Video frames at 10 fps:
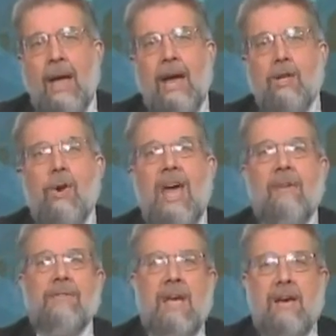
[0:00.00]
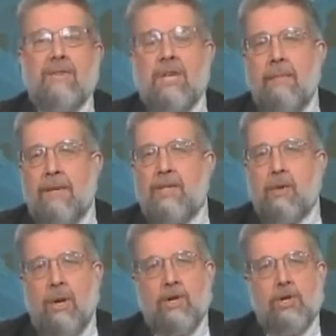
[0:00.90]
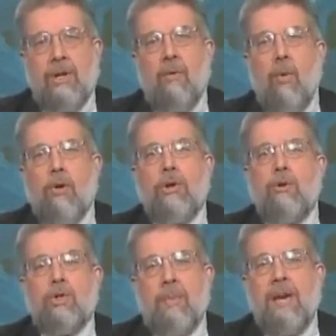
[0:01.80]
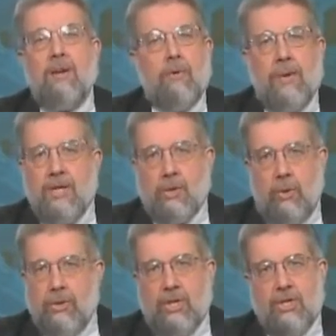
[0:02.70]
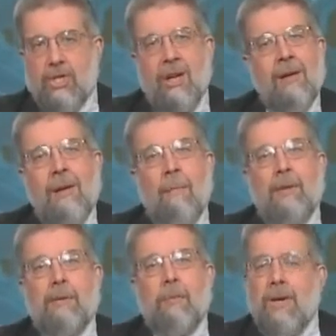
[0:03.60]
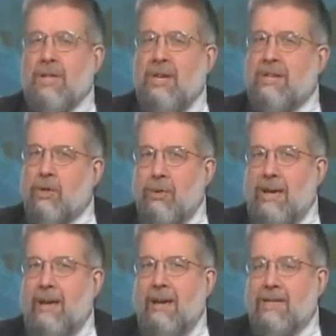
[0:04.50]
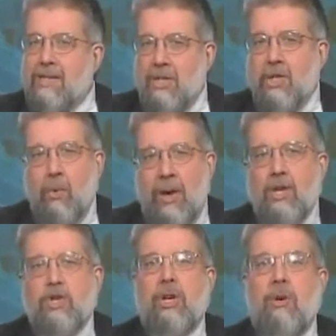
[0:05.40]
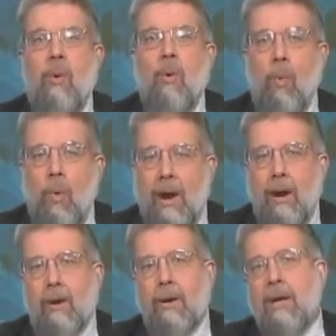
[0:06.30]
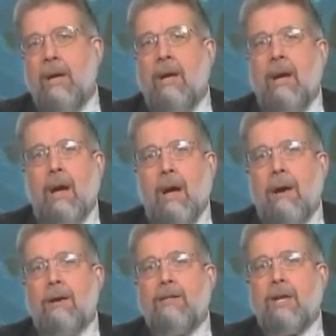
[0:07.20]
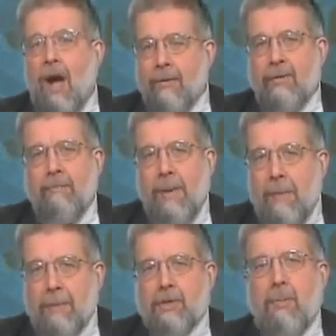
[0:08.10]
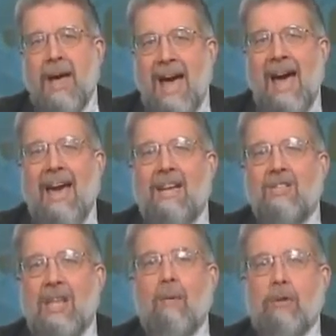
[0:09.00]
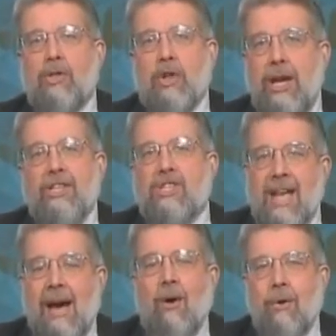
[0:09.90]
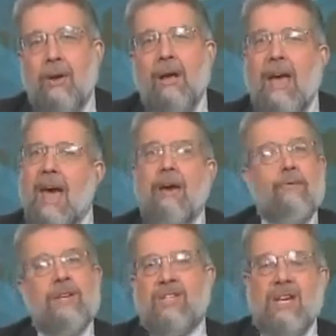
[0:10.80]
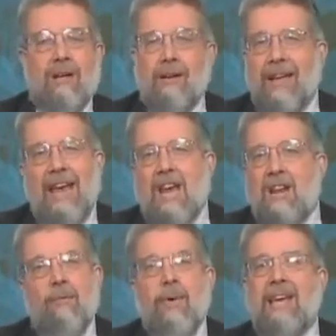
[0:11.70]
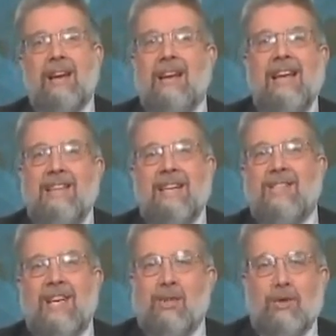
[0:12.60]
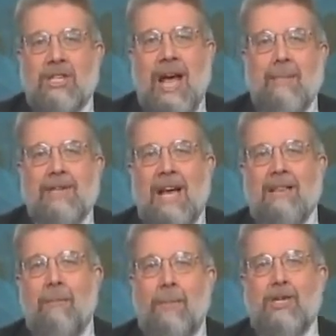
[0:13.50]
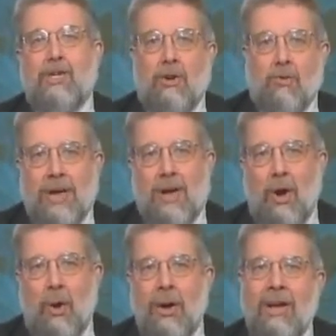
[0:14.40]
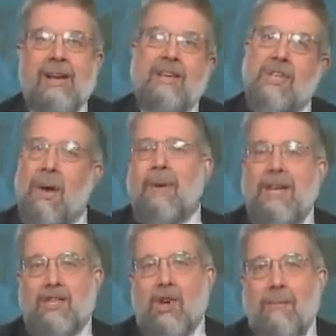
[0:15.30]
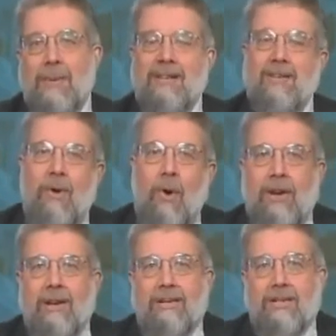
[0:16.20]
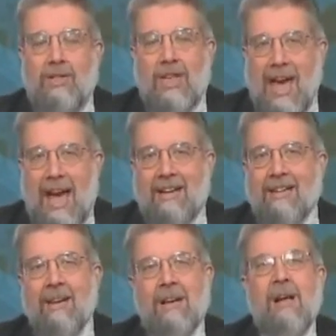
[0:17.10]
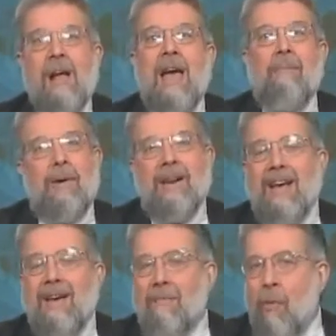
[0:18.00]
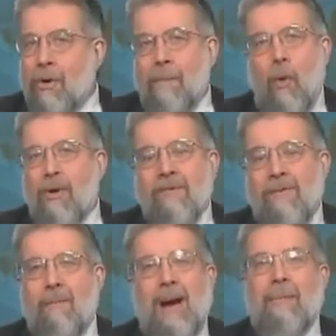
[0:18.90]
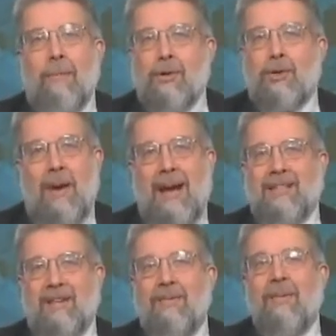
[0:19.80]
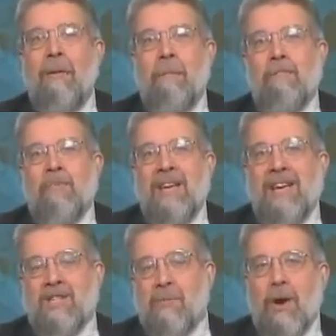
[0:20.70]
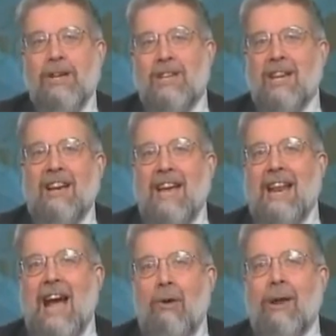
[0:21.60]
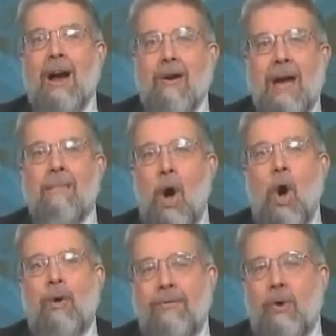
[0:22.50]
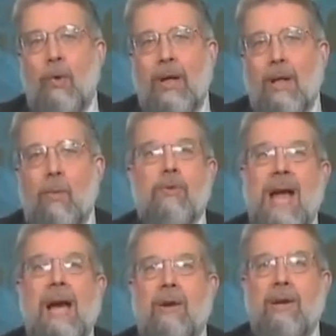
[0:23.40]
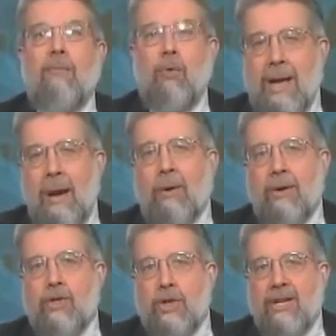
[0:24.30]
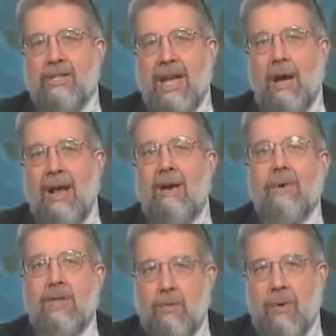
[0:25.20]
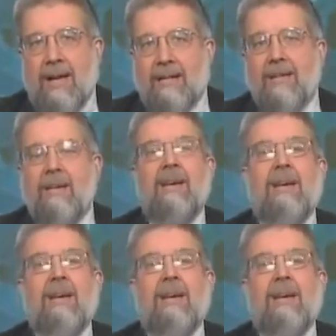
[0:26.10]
And you have to have some discretion in where you spend your resources. But the president has created a situation where, to cover people's behinds, they will chase down every single lead. If we get a lead that says Osama's on the beach at Rio, somebody's going to be devoted to that. But more important from my perspective is the president laid out our MO, if you will. We're now going to chase down every threat.